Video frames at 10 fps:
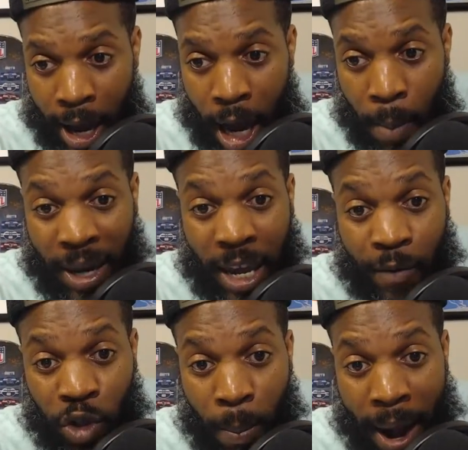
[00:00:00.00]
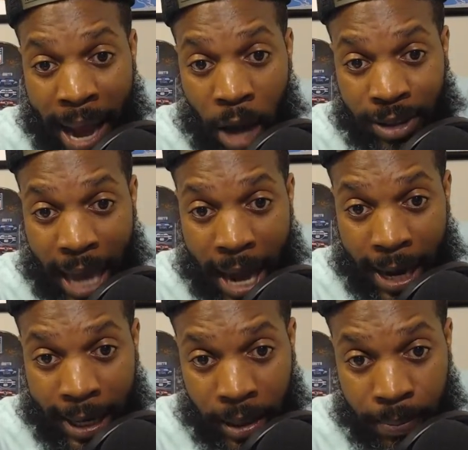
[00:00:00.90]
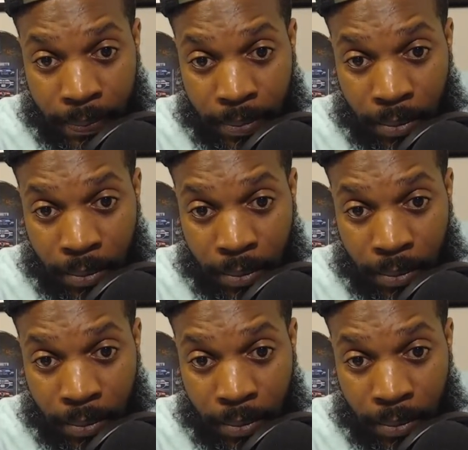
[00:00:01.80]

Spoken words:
And I'm going to give you somebody outside of them.